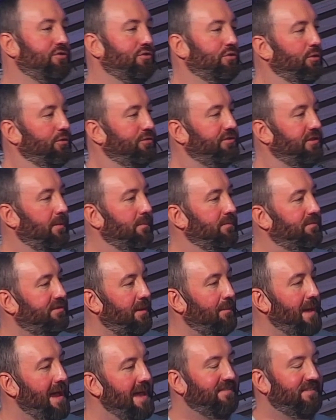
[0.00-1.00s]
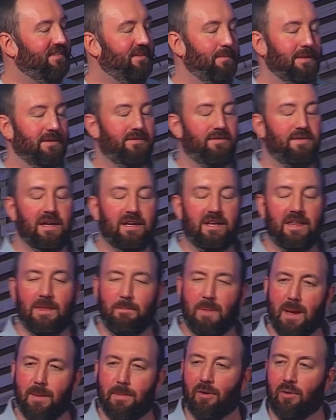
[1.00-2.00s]
of Jerusalem, some estimates think
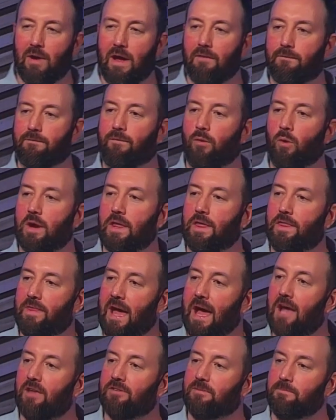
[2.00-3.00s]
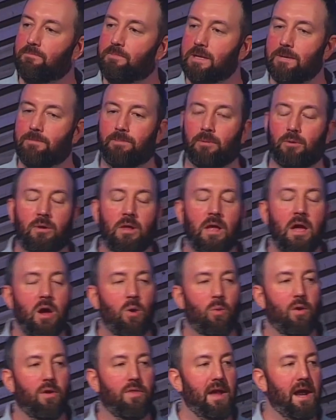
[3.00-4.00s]
that maybe around 40,000 people
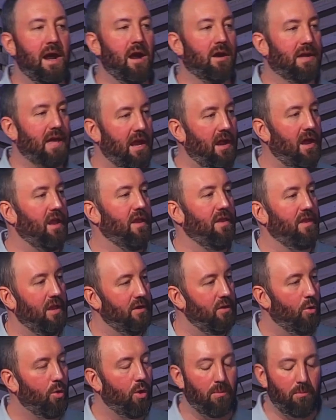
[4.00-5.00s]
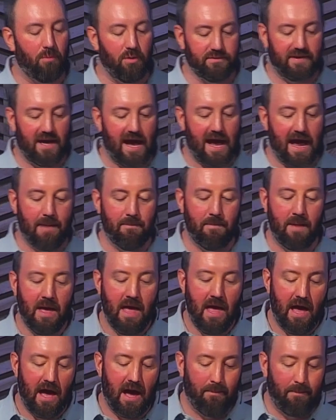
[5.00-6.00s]
were there kind of on the normal time.
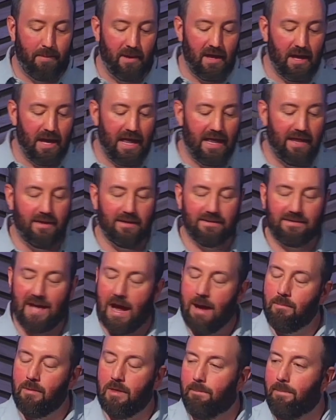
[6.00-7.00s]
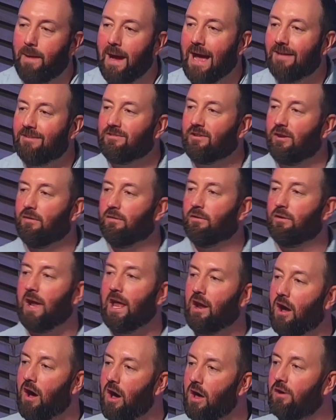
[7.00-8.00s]
But the time of the Passover,
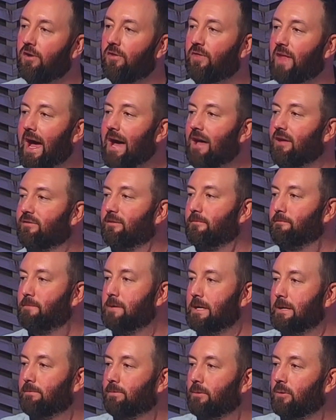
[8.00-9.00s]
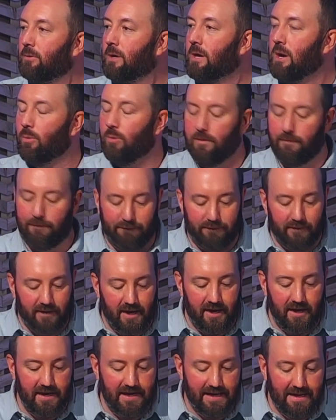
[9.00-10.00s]
around 100,000 people would
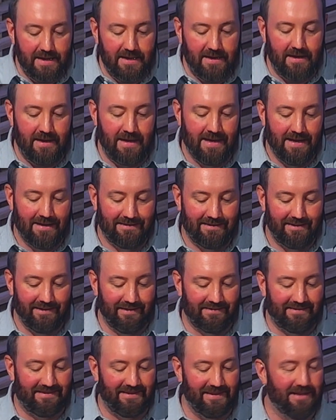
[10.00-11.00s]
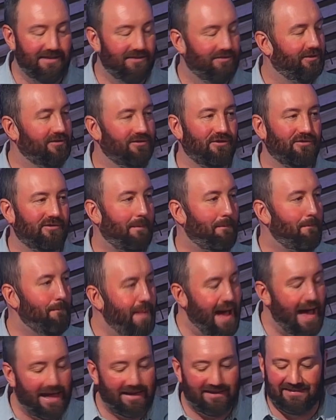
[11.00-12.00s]
flood into the city. So just a
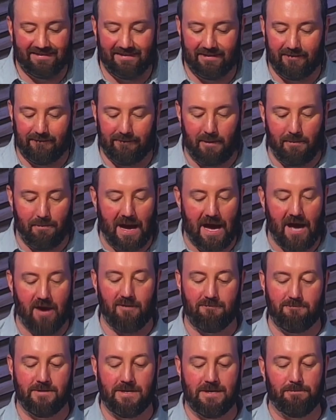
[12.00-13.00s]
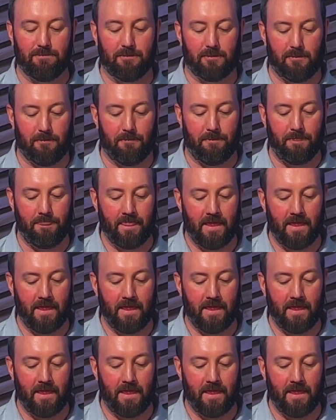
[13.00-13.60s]
massive amount of people.